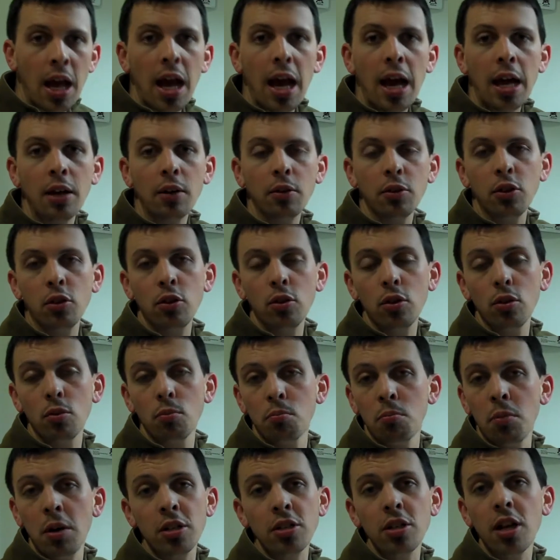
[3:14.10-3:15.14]
at a
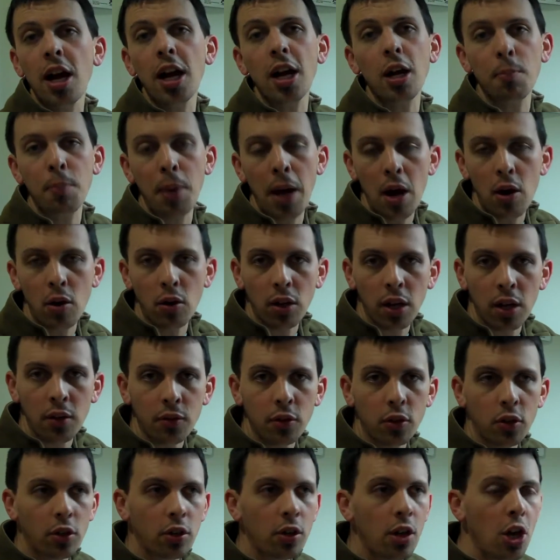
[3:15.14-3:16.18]
much higher power
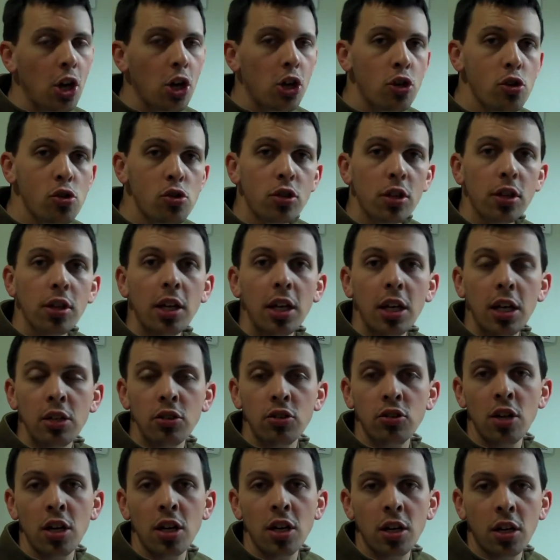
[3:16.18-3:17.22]
level, and usually the
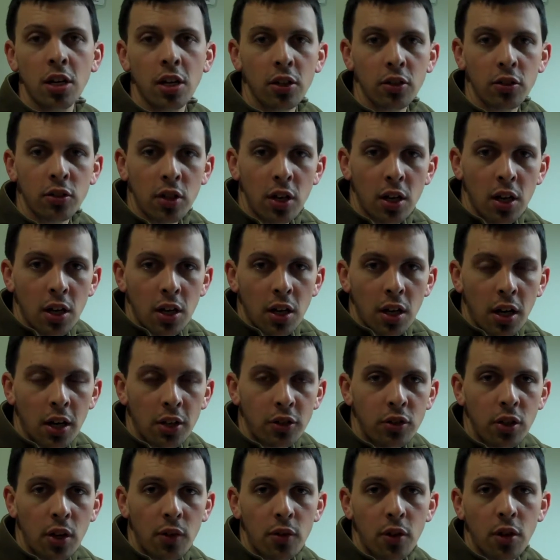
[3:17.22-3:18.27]
antenna is
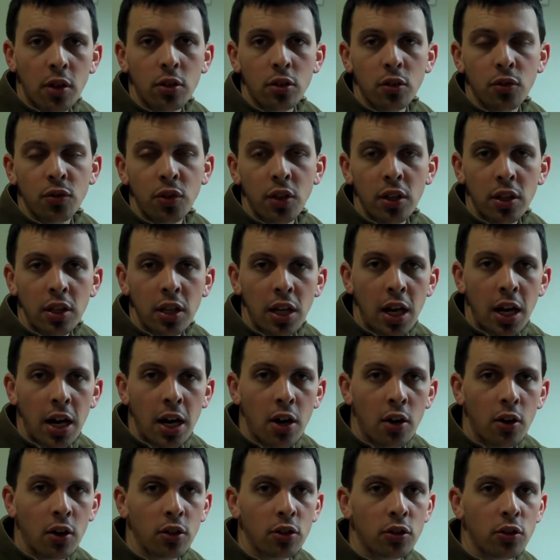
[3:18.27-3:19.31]
several hundred feet in the
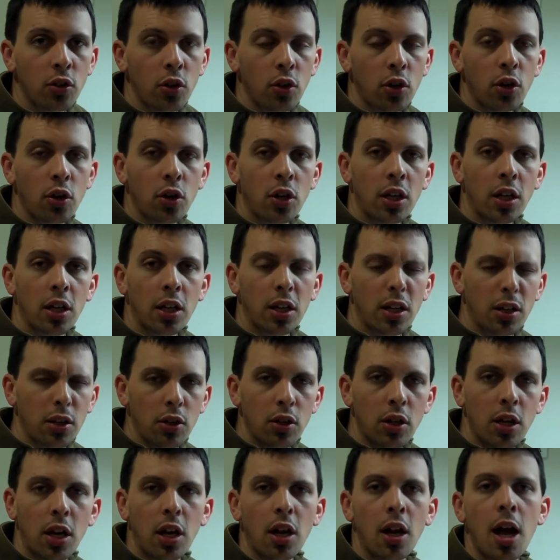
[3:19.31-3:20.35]
air, and so you
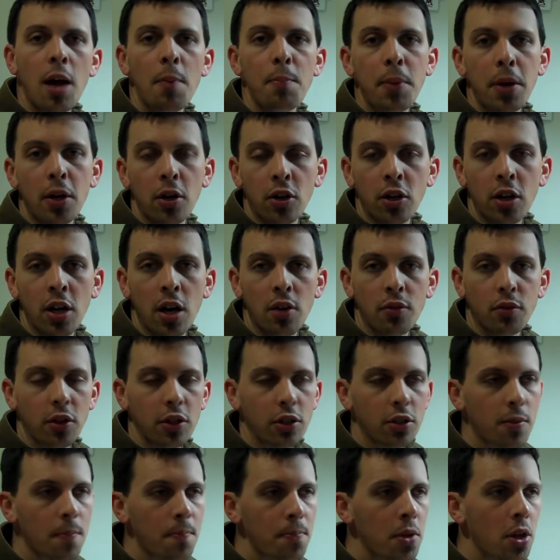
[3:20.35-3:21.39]
get a lot better
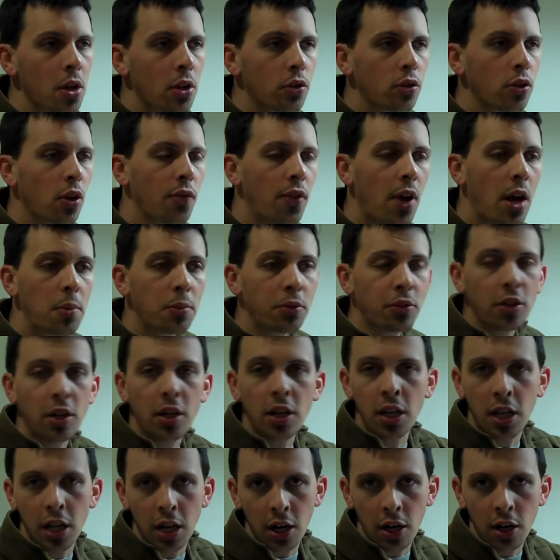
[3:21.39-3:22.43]
coverage. So if I'm
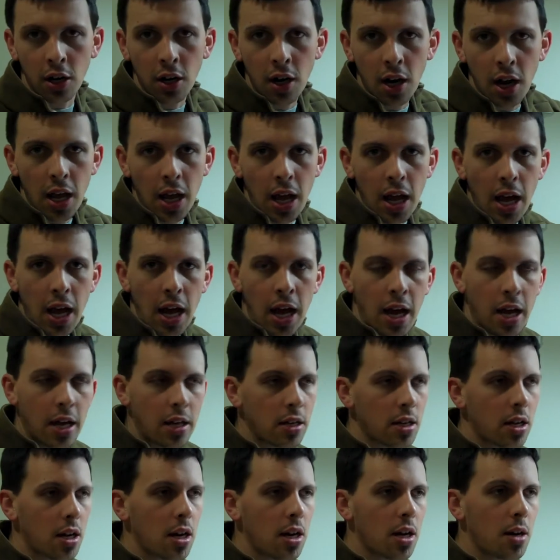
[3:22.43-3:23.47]
sitting here
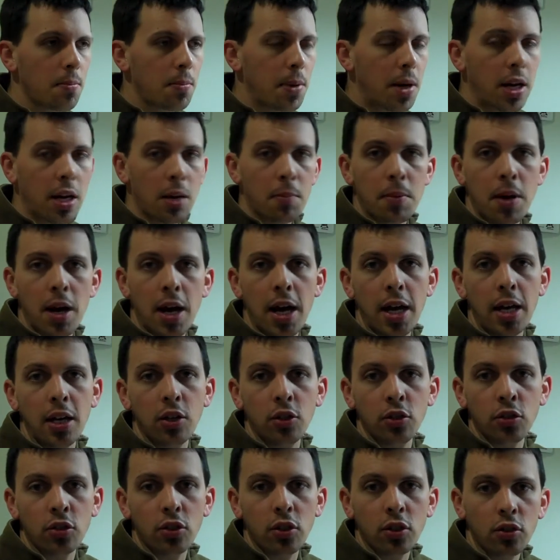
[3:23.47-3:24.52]
and a buddy of mine
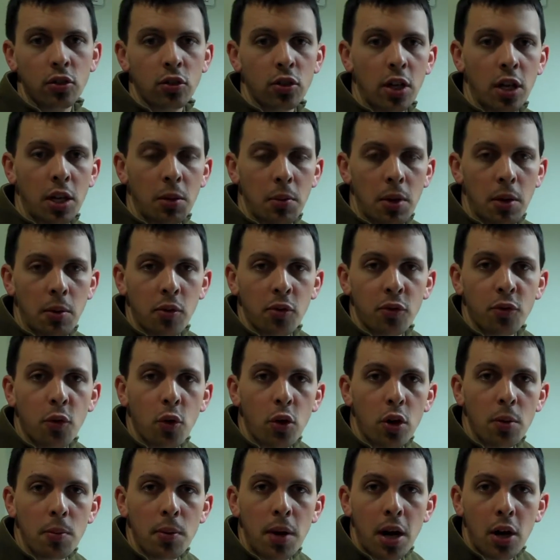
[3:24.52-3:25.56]
is sitting maybe
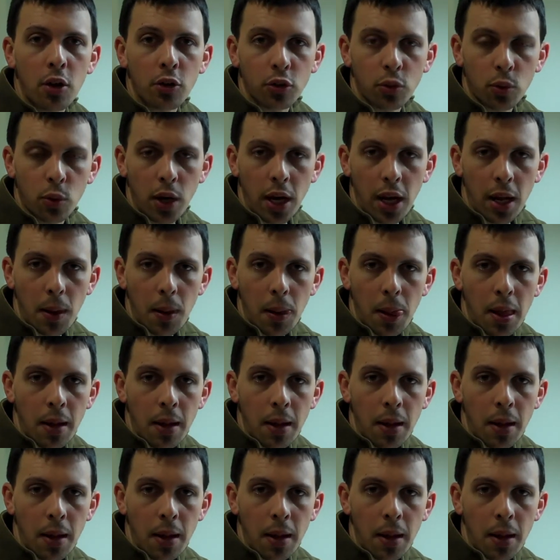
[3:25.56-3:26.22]
40 miles away,